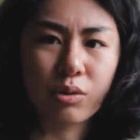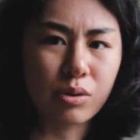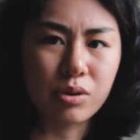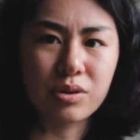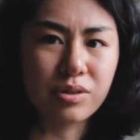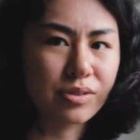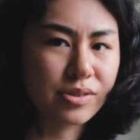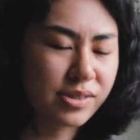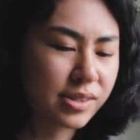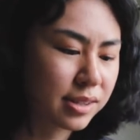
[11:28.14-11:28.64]

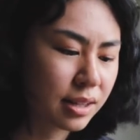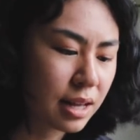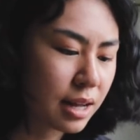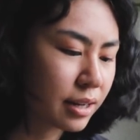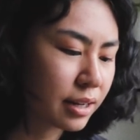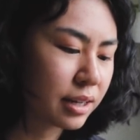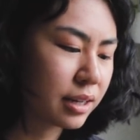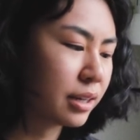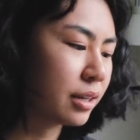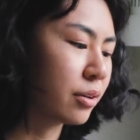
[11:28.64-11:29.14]
or
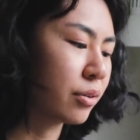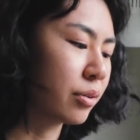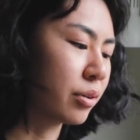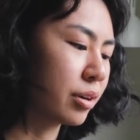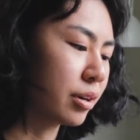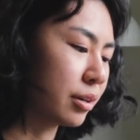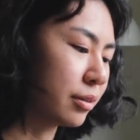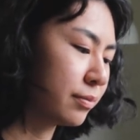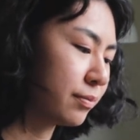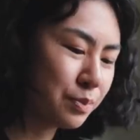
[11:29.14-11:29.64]
slutty
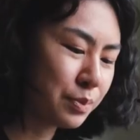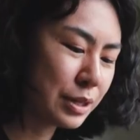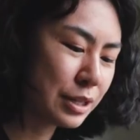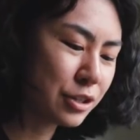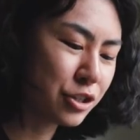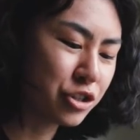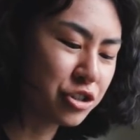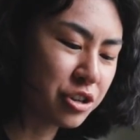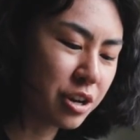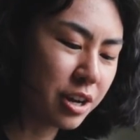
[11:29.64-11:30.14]
or
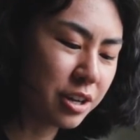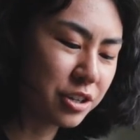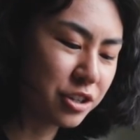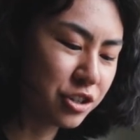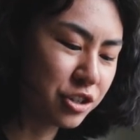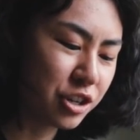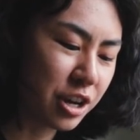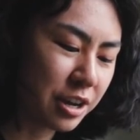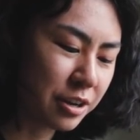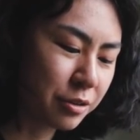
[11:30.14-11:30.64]
be a
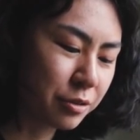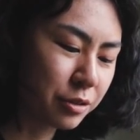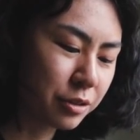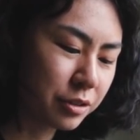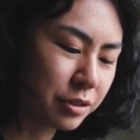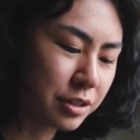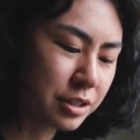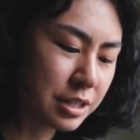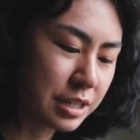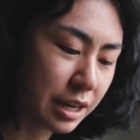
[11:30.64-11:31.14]

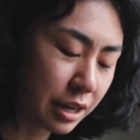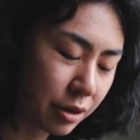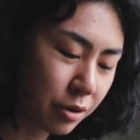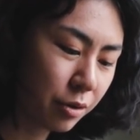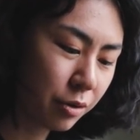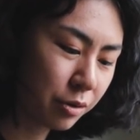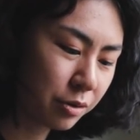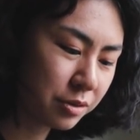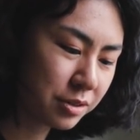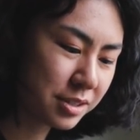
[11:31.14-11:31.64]
general
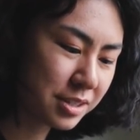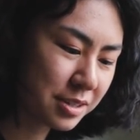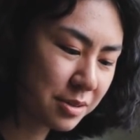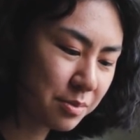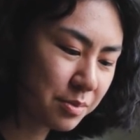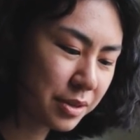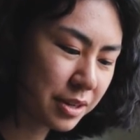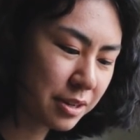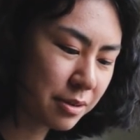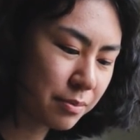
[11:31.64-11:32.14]
dickhole to
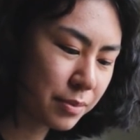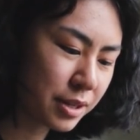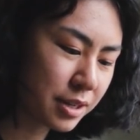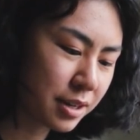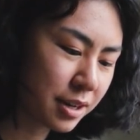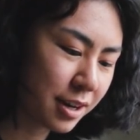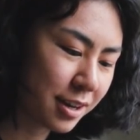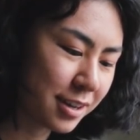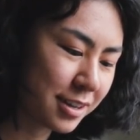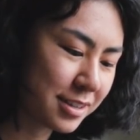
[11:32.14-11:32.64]
me
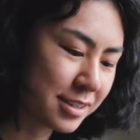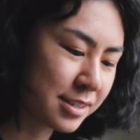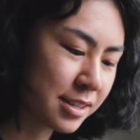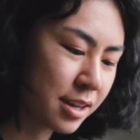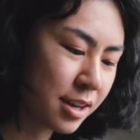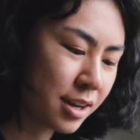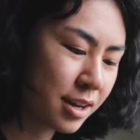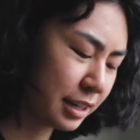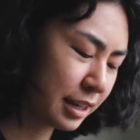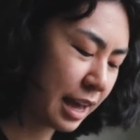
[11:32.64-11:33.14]
because
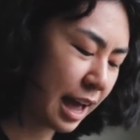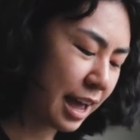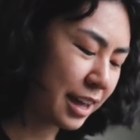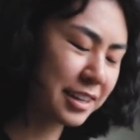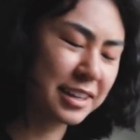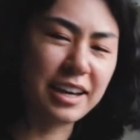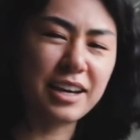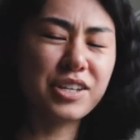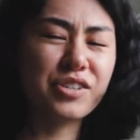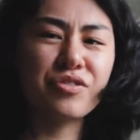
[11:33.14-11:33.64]
I
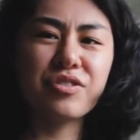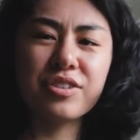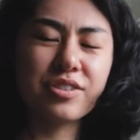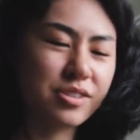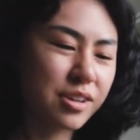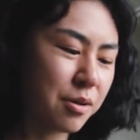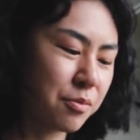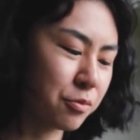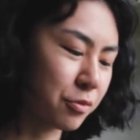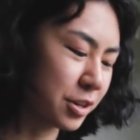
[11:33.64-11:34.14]
guess for
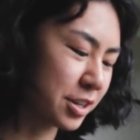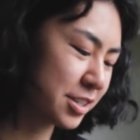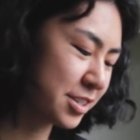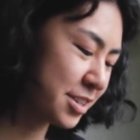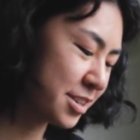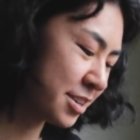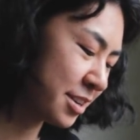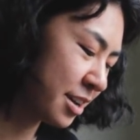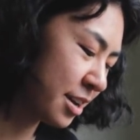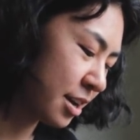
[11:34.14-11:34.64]
some
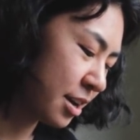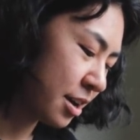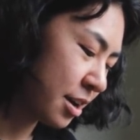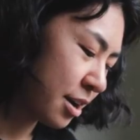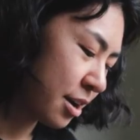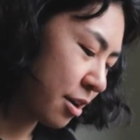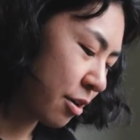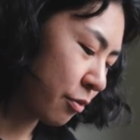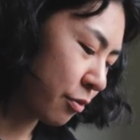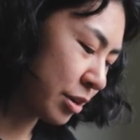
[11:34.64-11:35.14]
reason
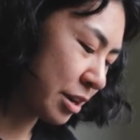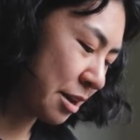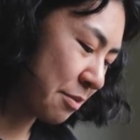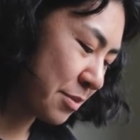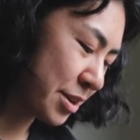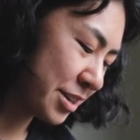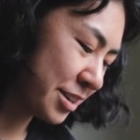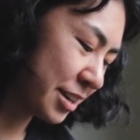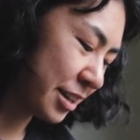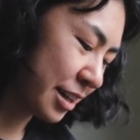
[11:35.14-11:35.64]
when I'm
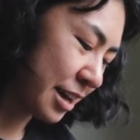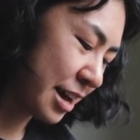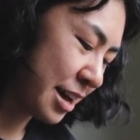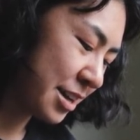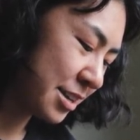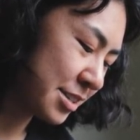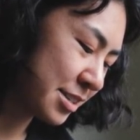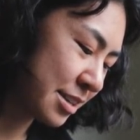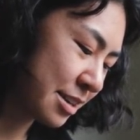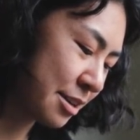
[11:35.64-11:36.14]
in
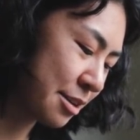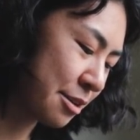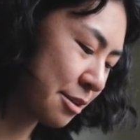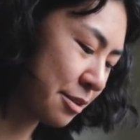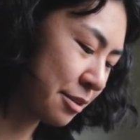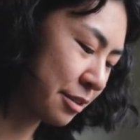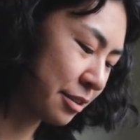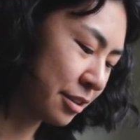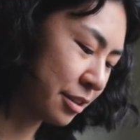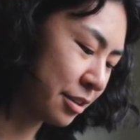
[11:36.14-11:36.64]
class
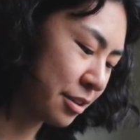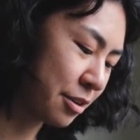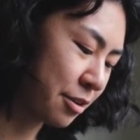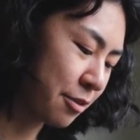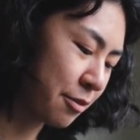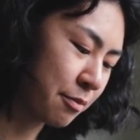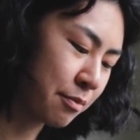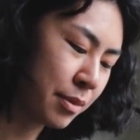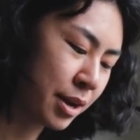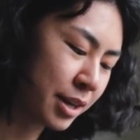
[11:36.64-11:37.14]
in, you
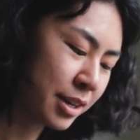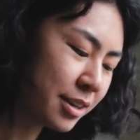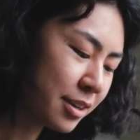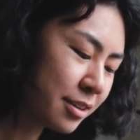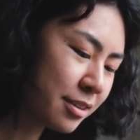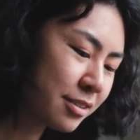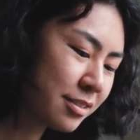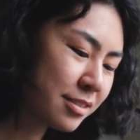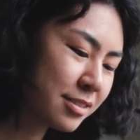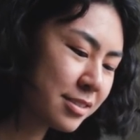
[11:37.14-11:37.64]
know, my
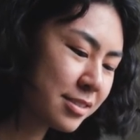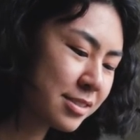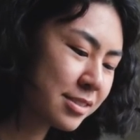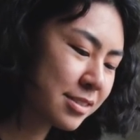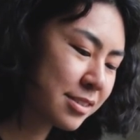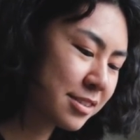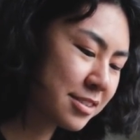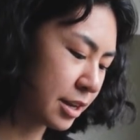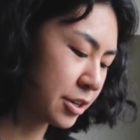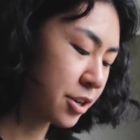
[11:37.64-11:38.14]

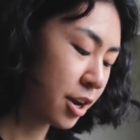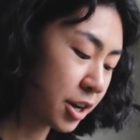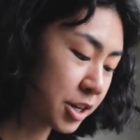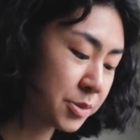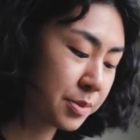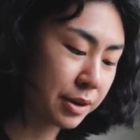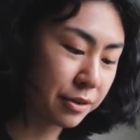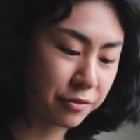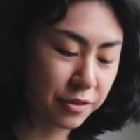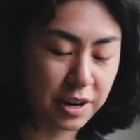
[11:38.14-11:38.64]
heels, I talk to my